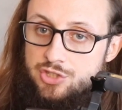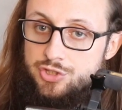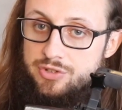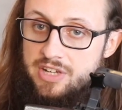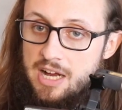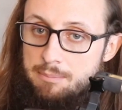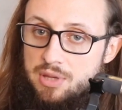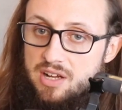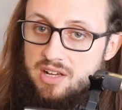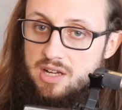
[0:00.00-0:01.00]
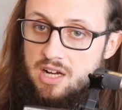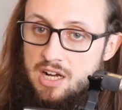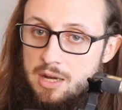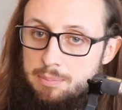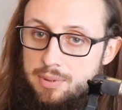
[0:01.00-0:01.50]
do not pluck
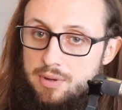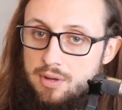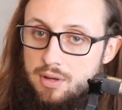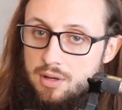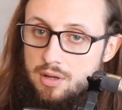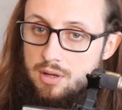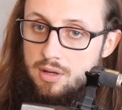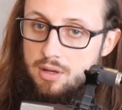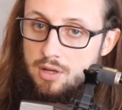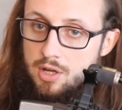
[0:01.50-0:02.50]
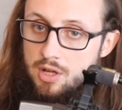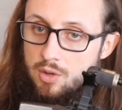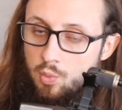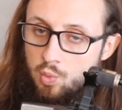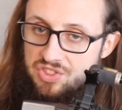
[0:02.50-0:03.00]
up
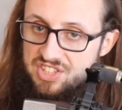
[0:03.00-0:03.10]
with